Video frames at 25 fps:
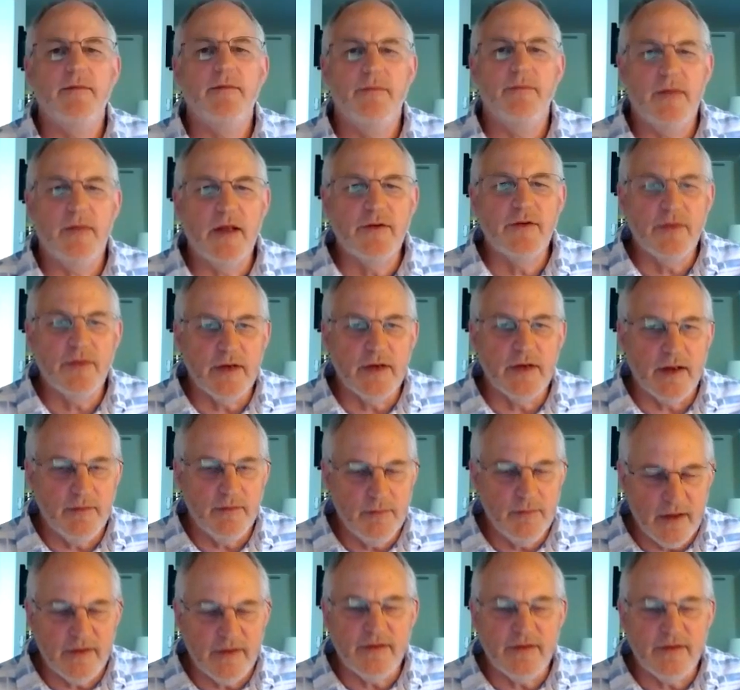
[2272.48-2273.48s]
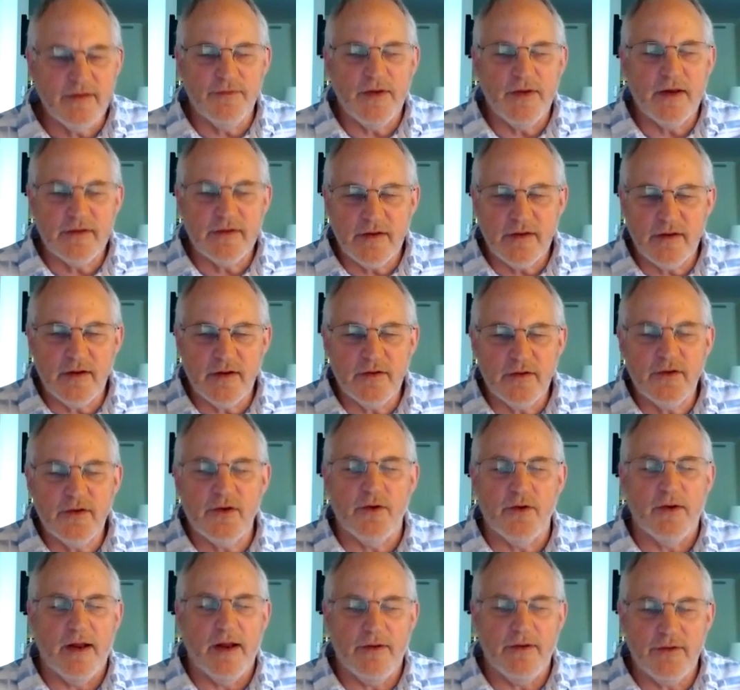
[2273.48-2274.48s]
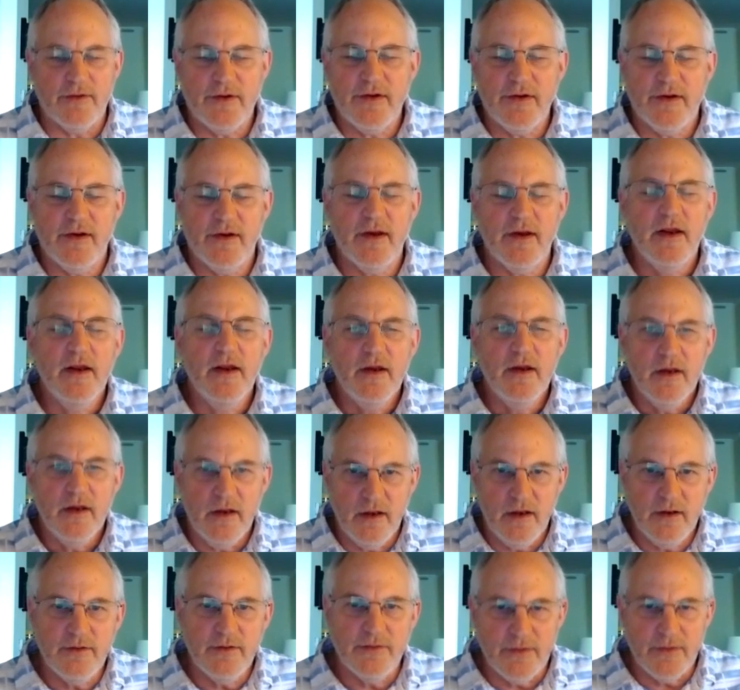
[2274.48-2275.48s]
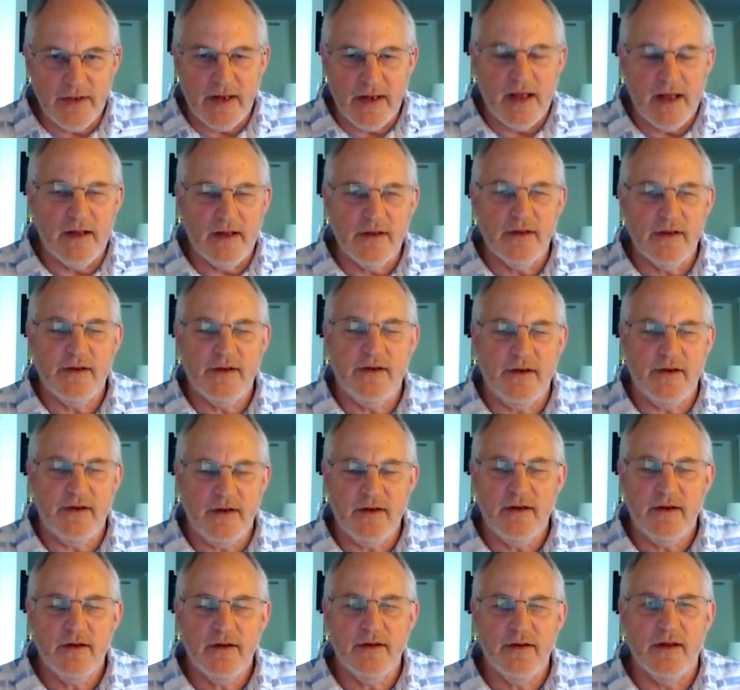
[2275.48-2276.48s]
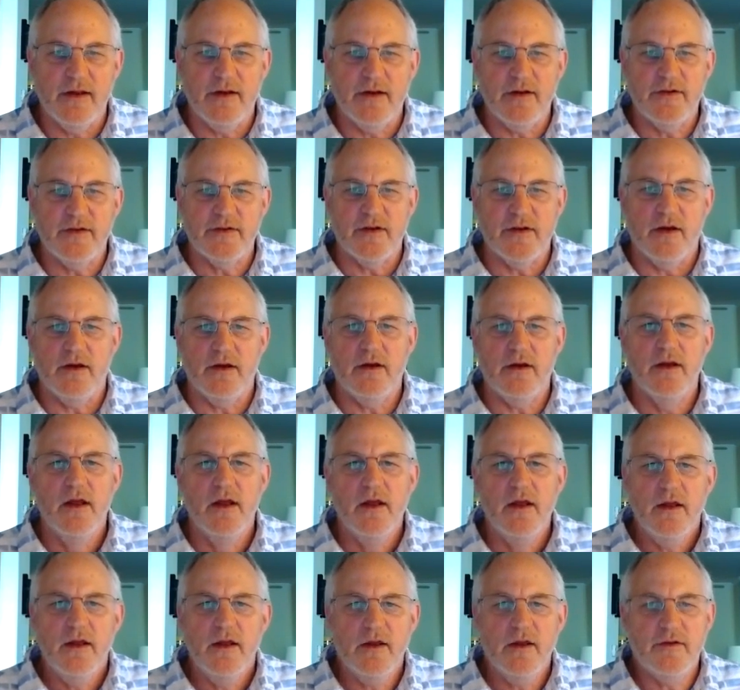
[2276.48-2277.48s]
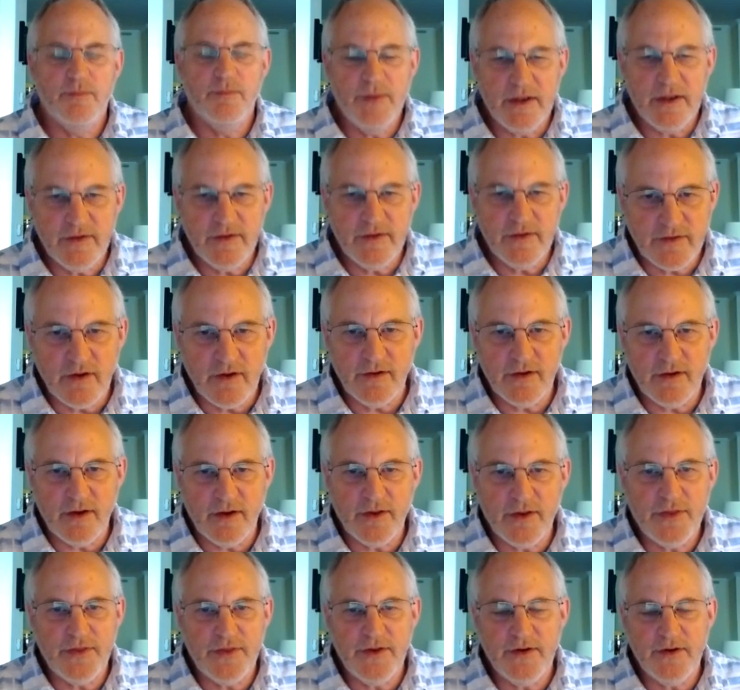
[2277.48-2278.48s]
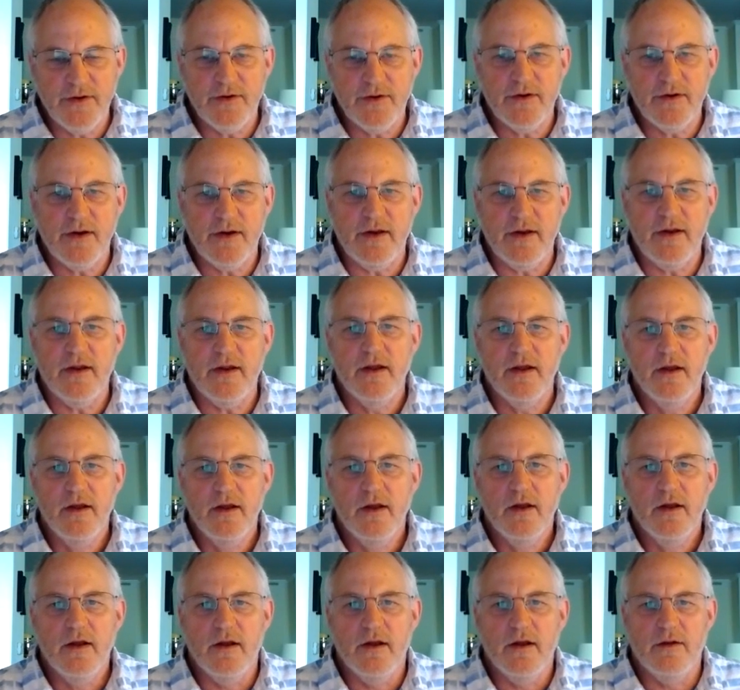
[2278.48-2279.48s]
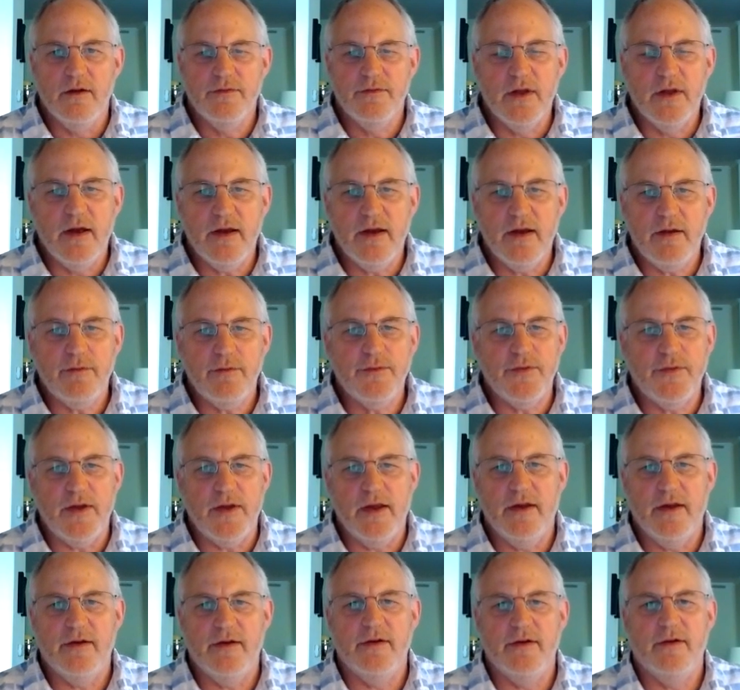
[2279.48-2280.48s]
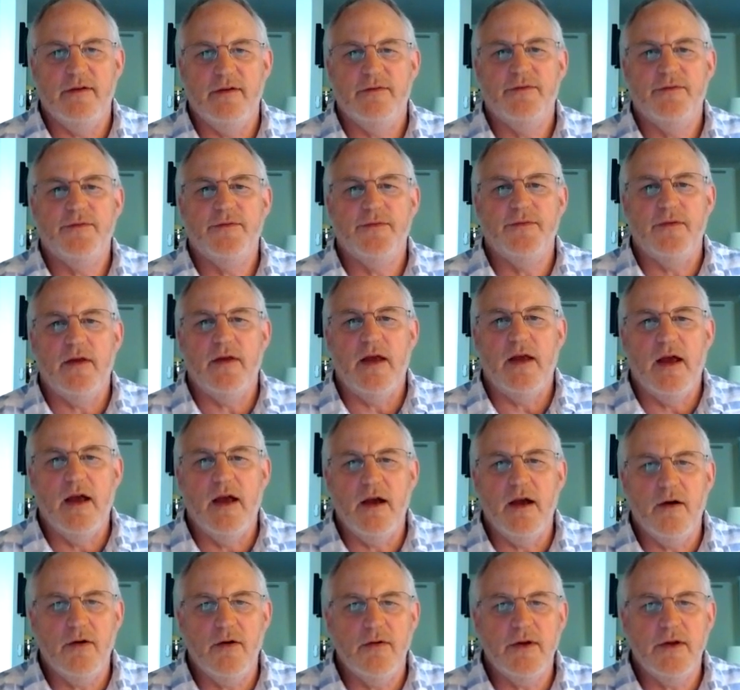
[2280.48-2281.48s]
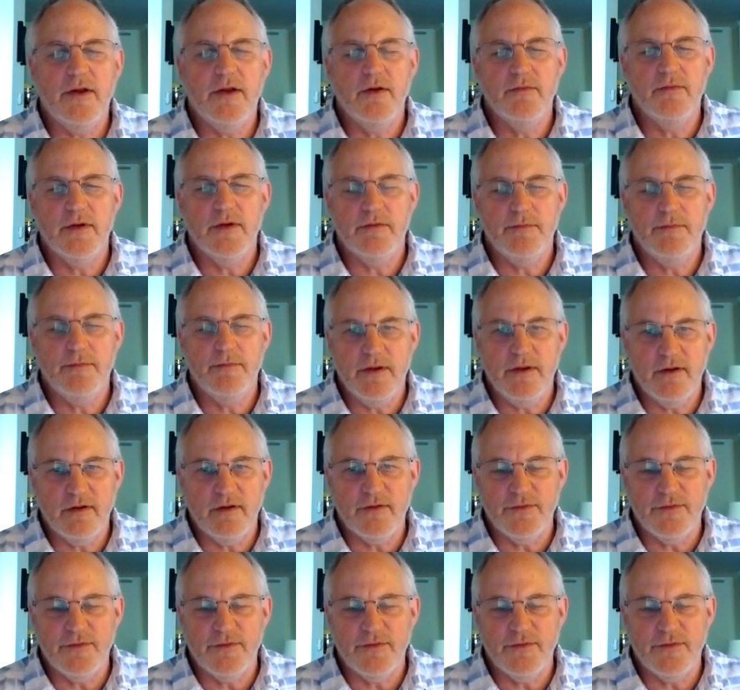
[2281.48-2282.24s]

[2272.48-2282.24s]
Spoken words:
that's what I meant. The fact that it's grounded in reality, that it's based on a theory of life and of how human beings